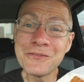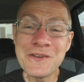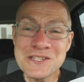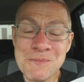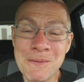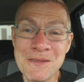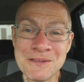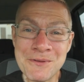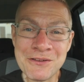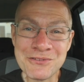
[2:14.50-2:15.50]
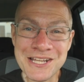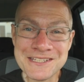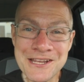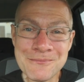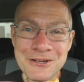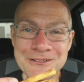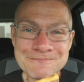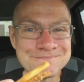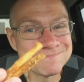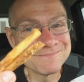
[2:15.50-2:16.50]
the fish might be a bit of a letdown, but
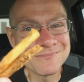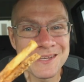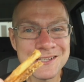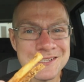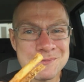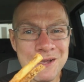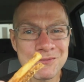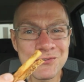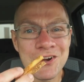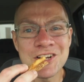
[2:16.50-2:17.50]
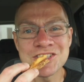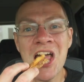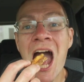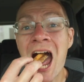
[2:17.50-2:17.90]
at least we have the fries.